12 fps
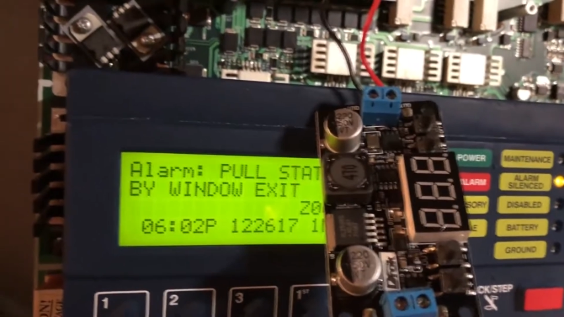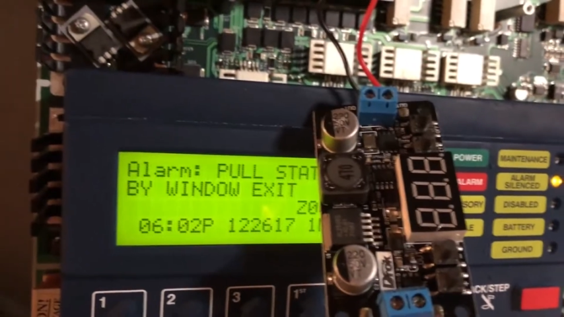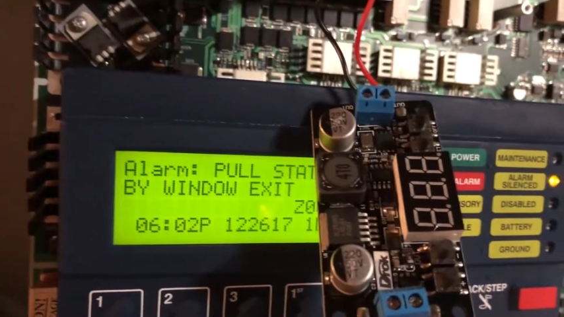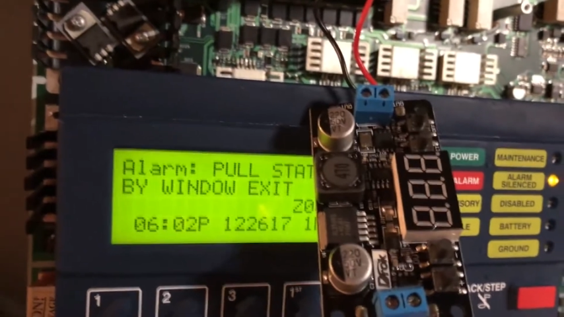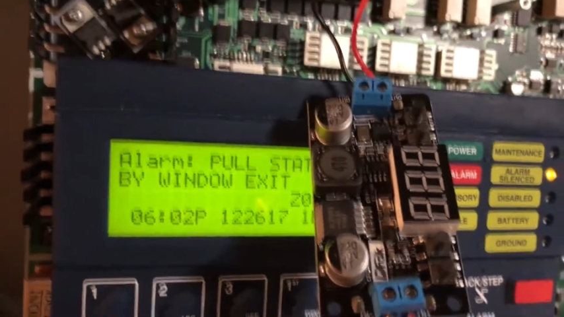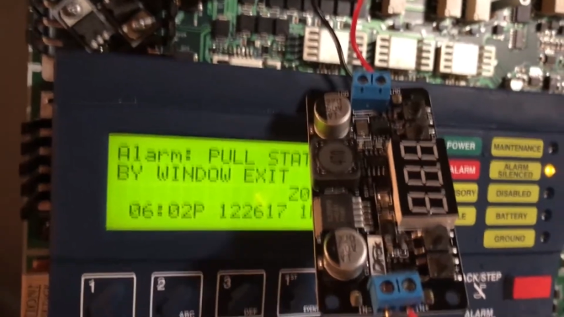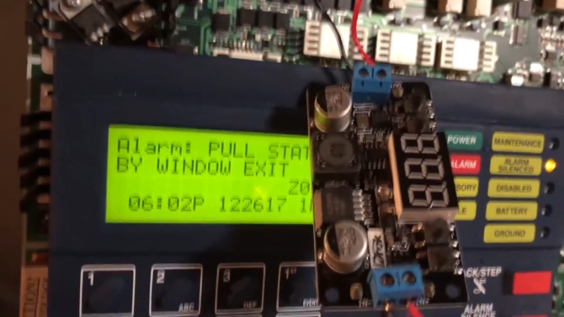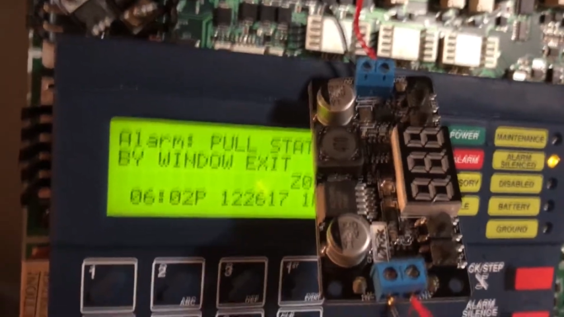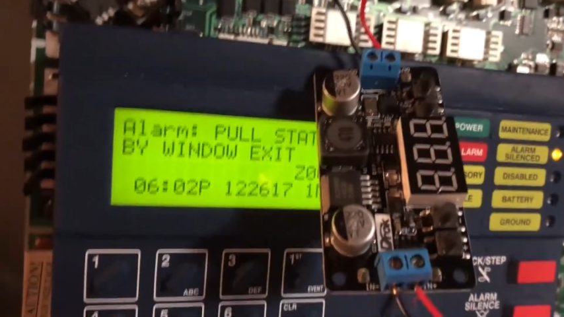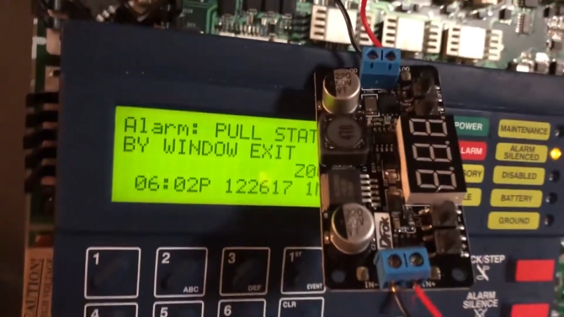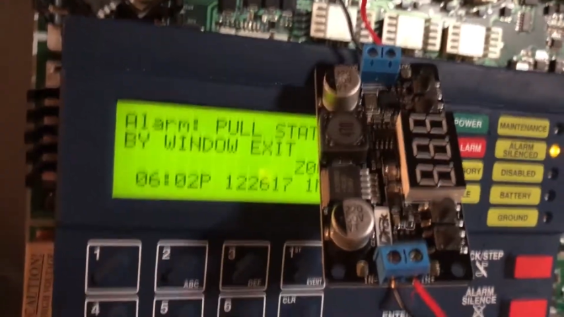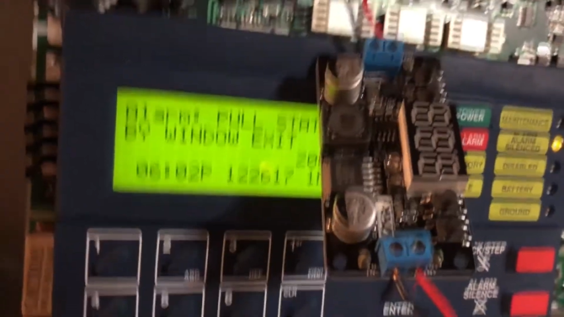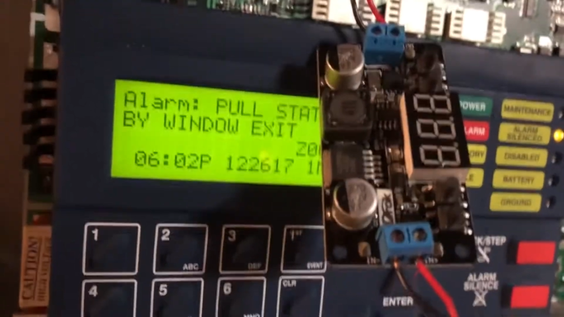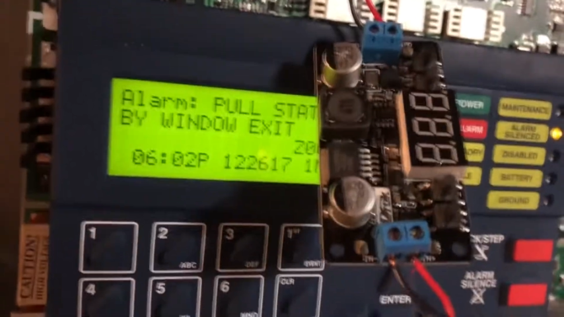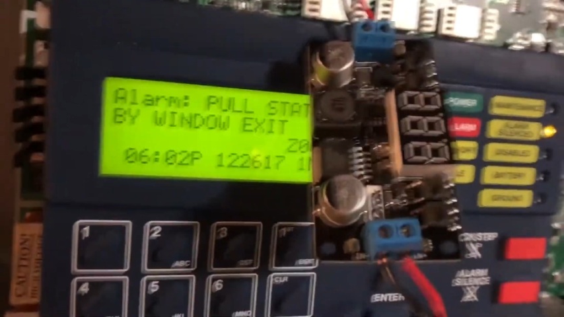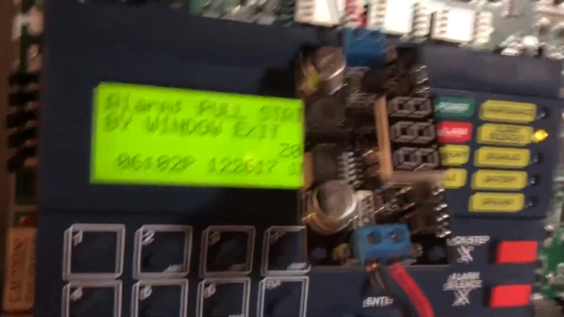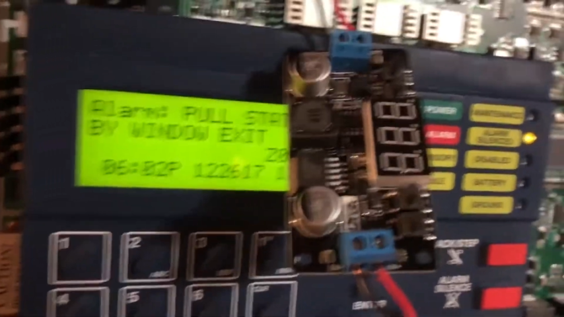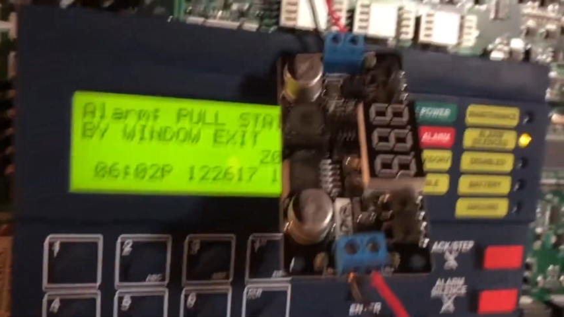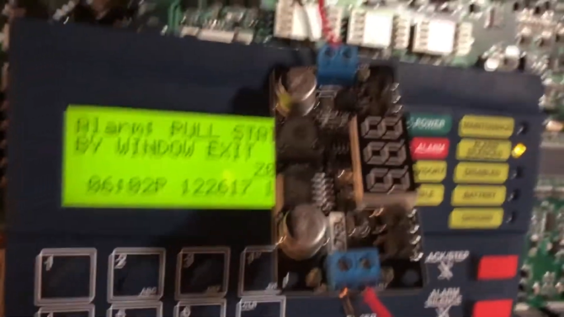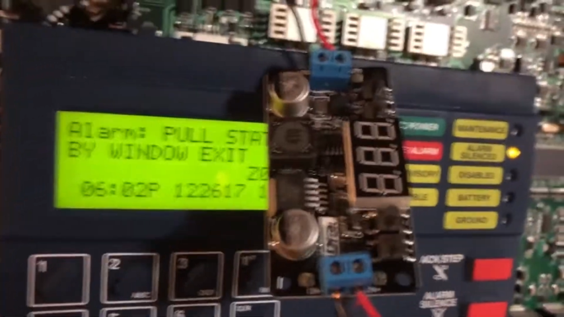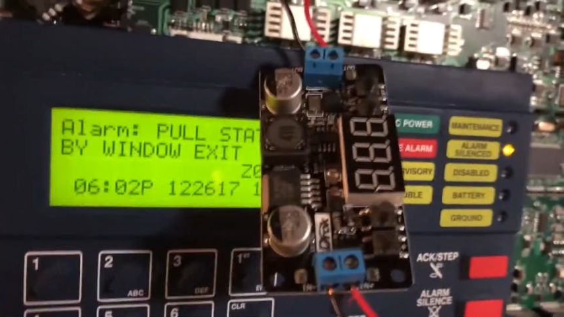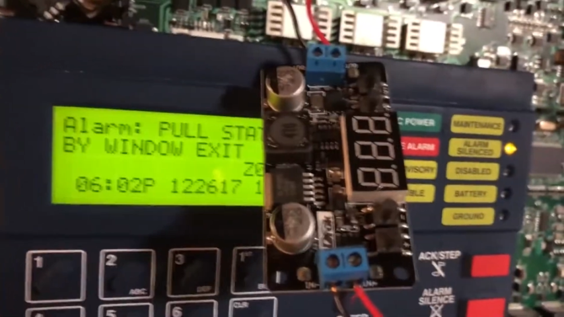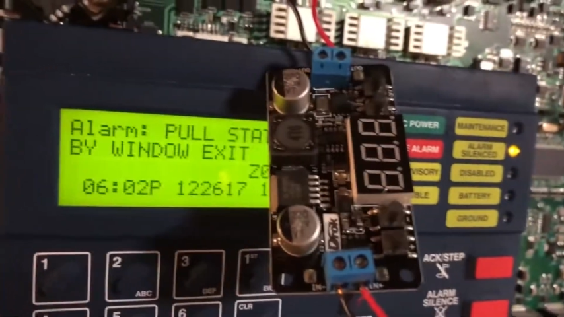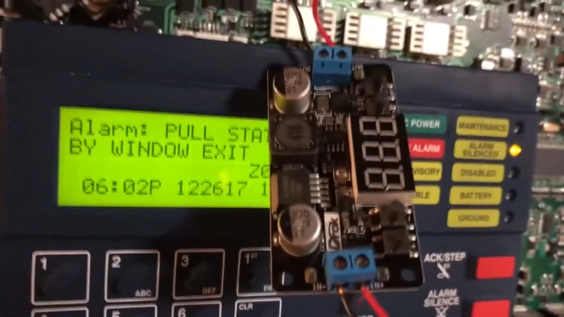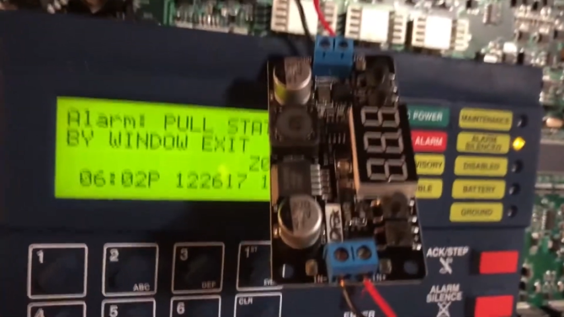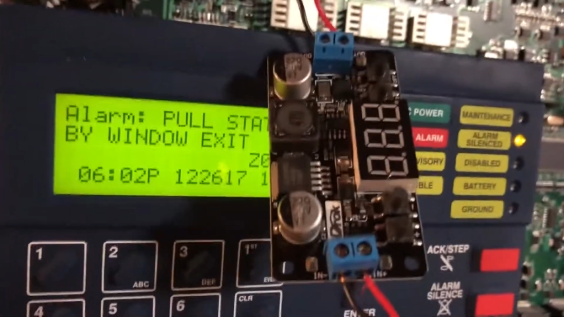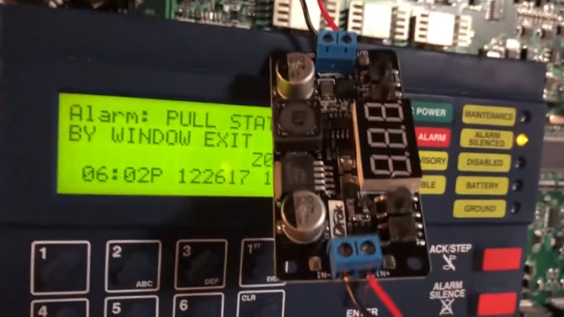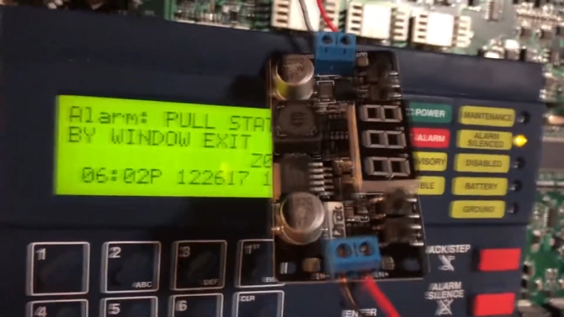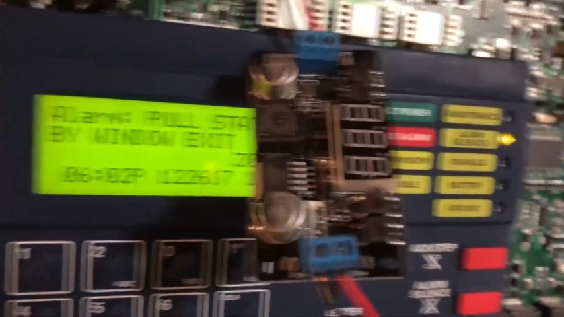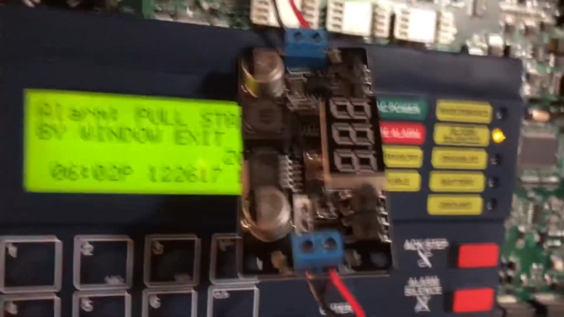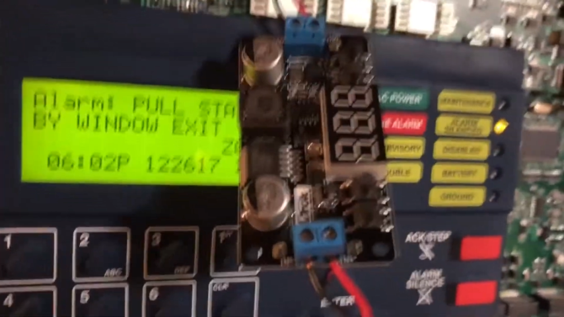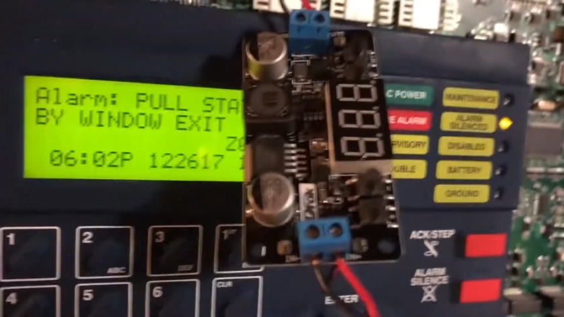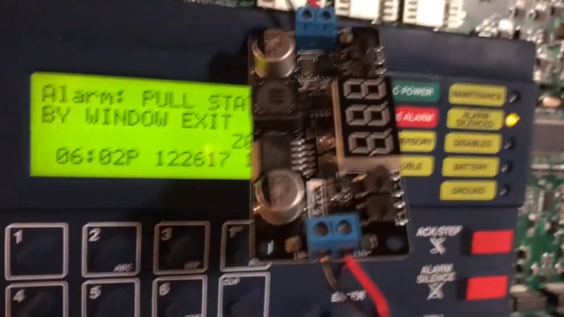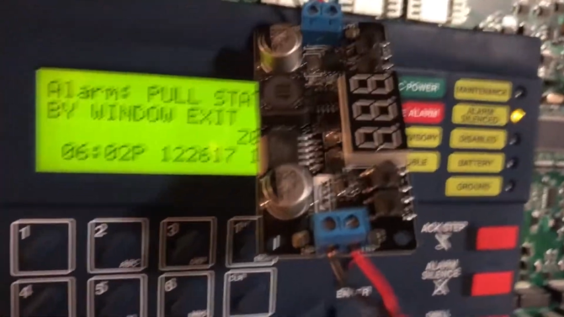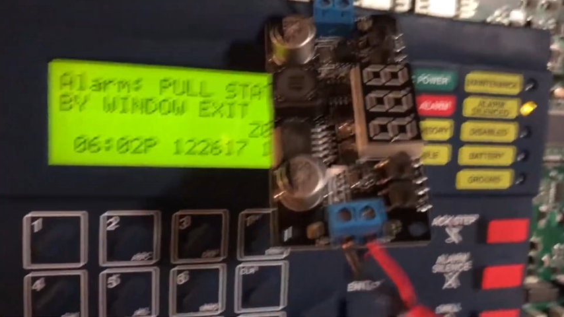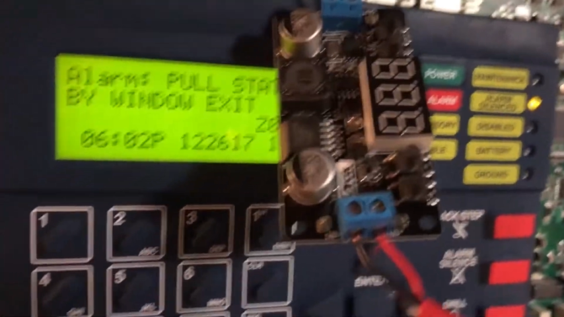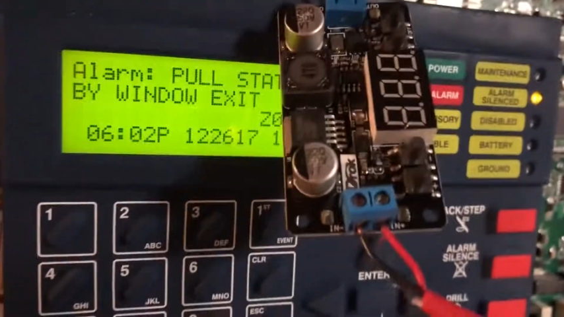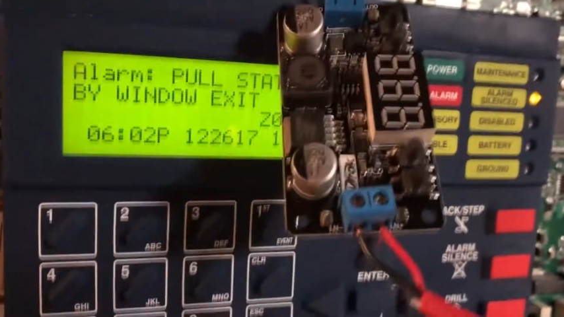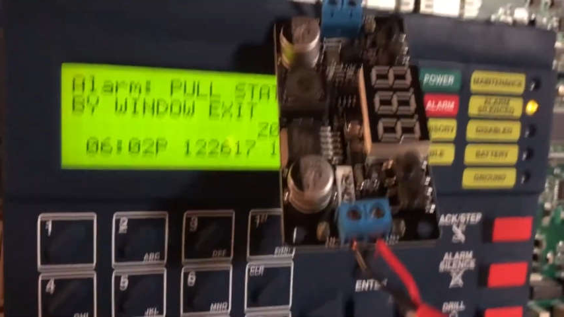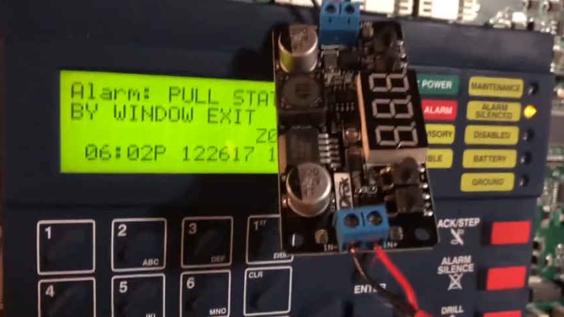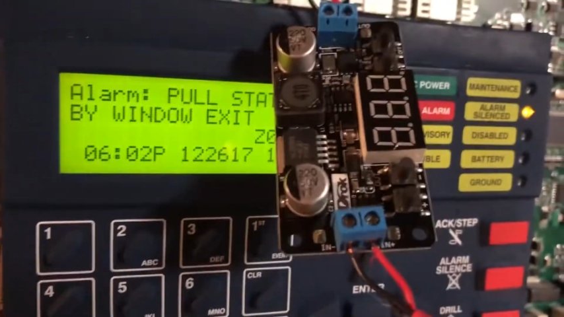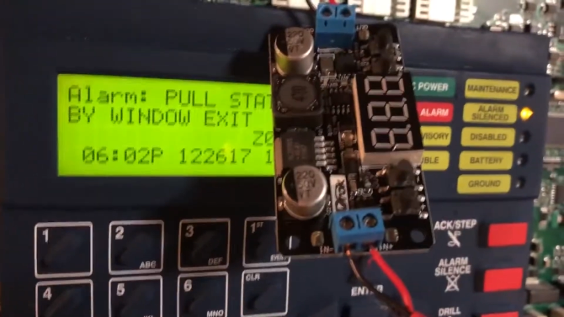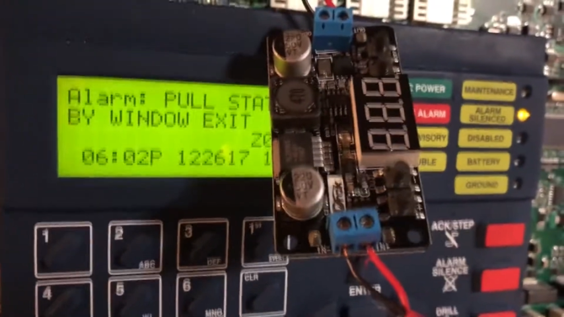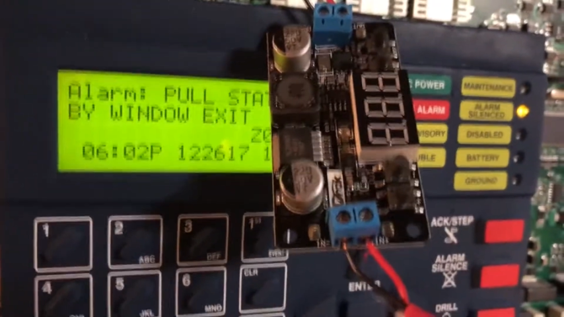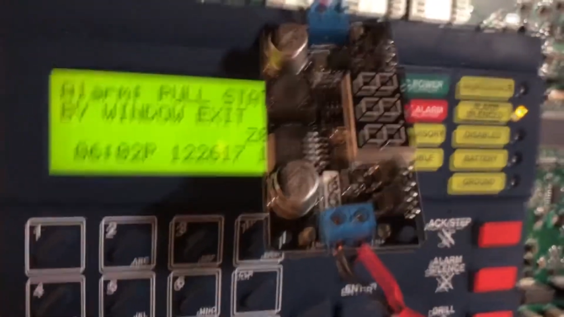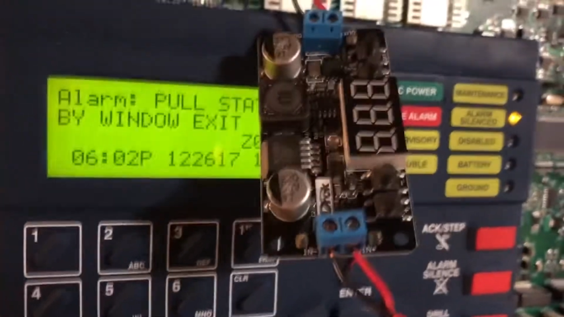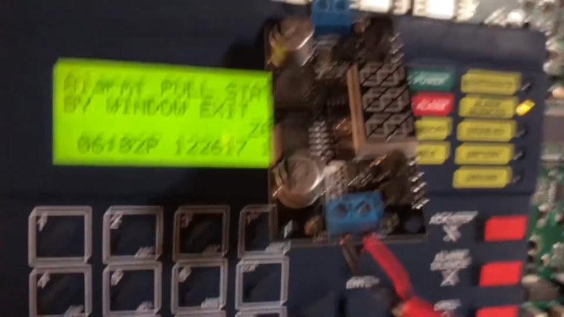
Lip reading: No face is visible, so there are no lips to read.